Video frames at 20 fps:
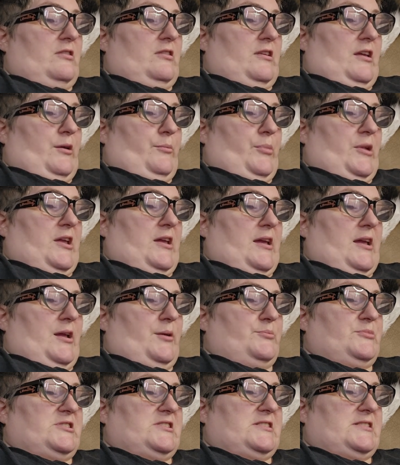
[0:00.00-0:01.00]
They
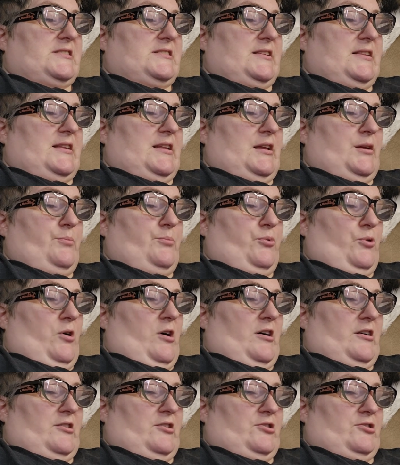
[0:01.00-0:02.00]
became
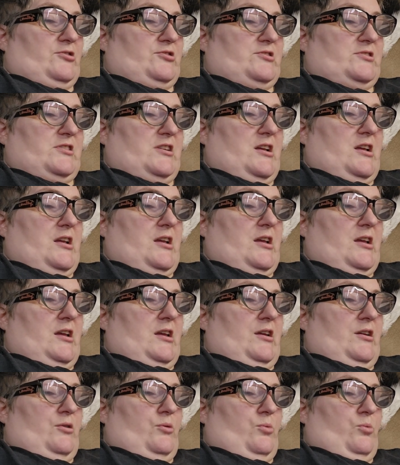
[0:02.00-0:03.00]
sleepwalkers
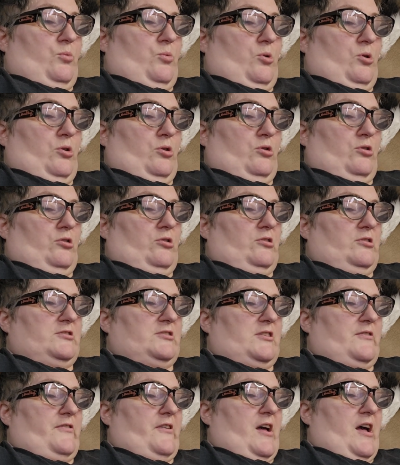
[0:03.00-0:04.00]
in a
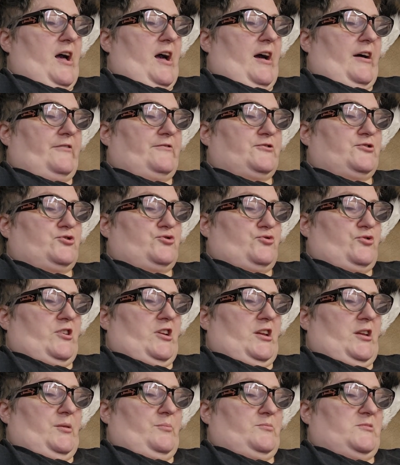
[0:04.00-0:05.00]
world of half
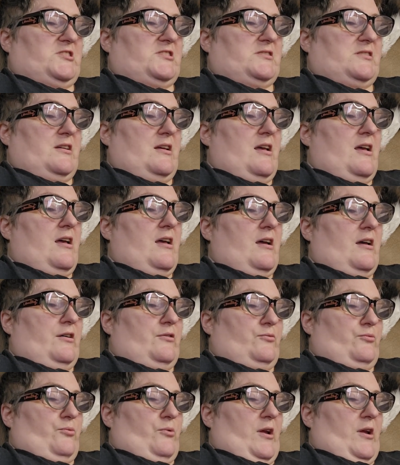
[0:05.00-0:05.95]
dreams and